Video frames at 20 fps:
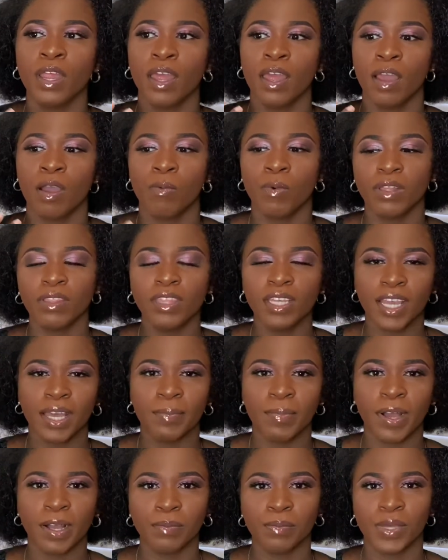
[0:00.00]
One thing
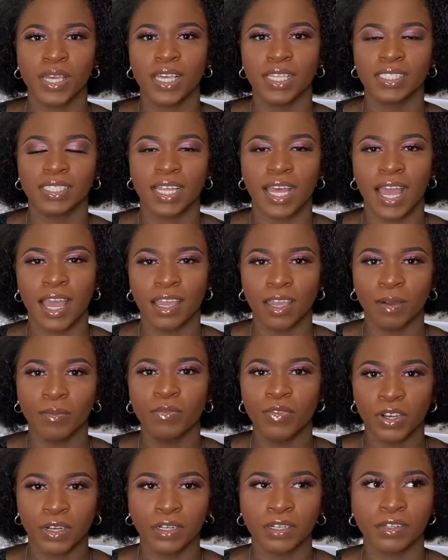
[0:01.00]
about me is that I am
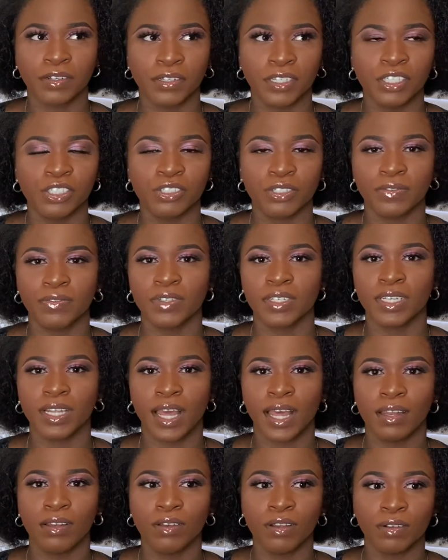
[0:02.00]
very career driven.
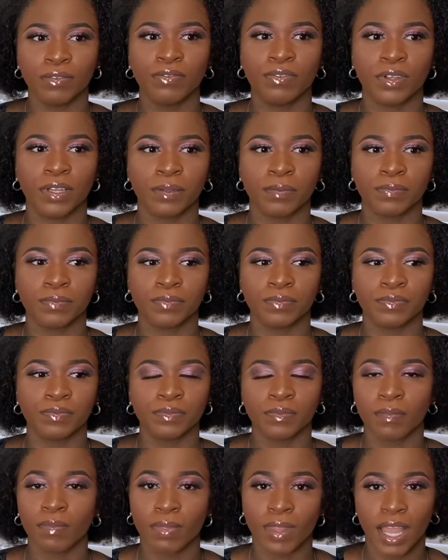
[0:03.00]
I love
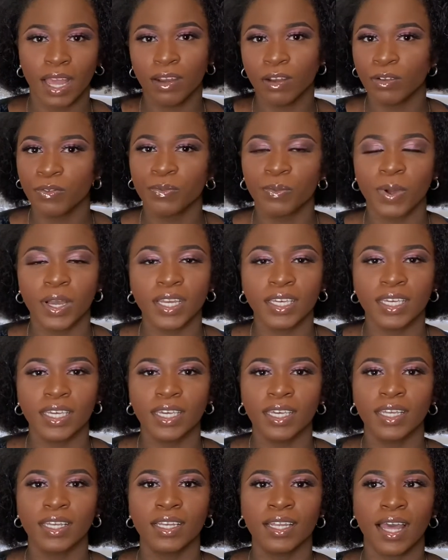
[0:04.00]

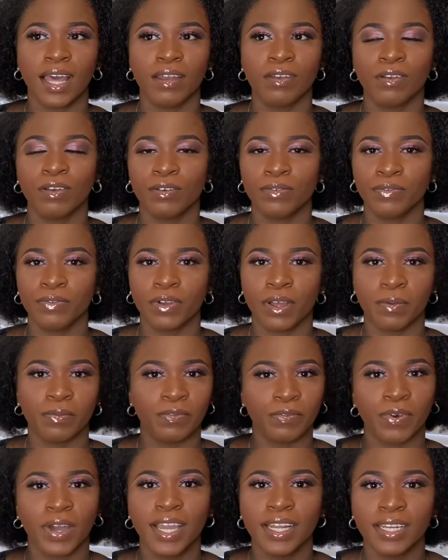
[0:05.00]
working. I love
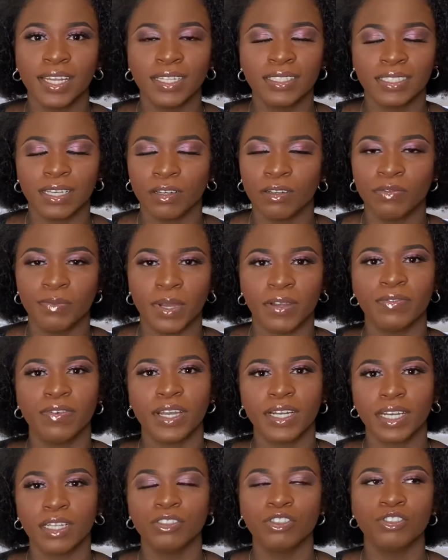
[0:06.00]
finance. I love my
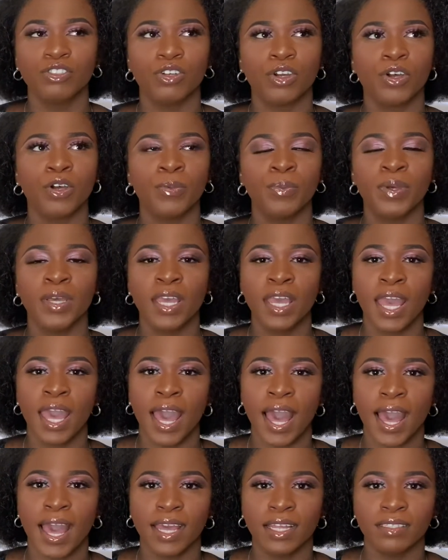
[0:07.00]
finance job.
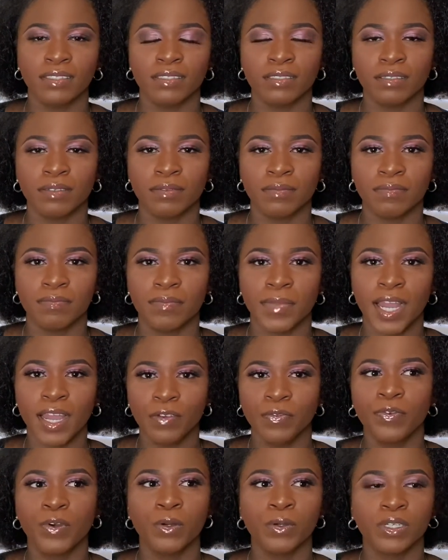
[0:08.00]
And my
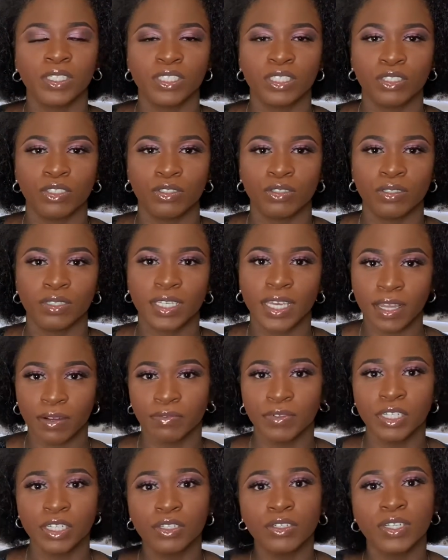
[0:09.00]
focus is to get
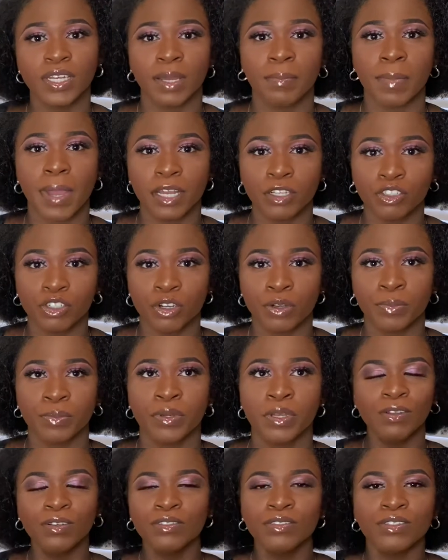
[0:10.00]
really good at my job,
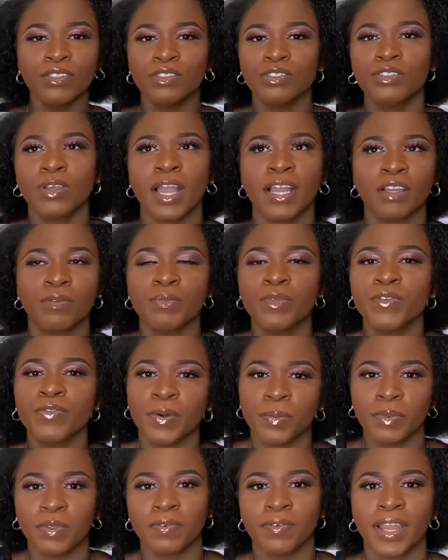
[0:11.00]
not just so I can move
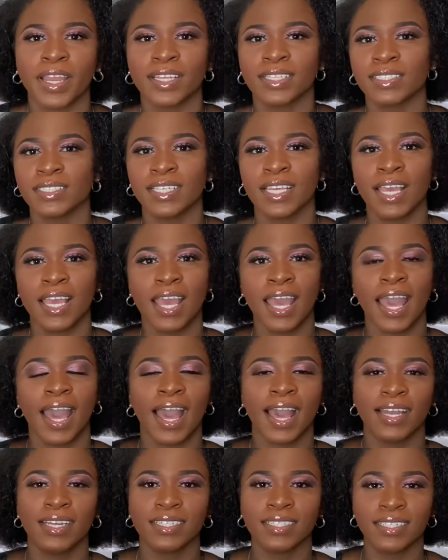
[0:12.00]
up the ranks
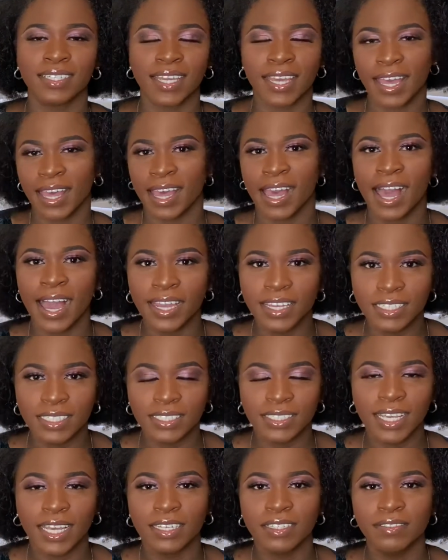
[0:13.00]
and get a higher
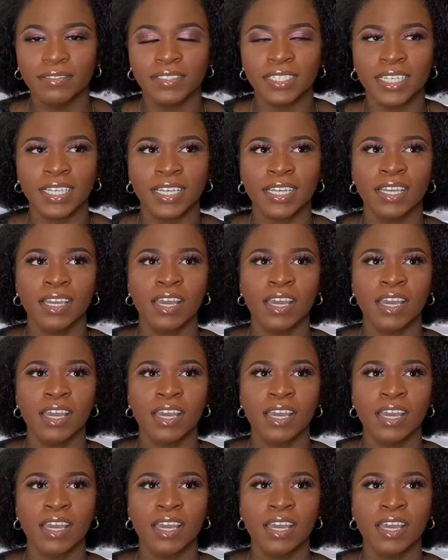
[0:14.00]
salary.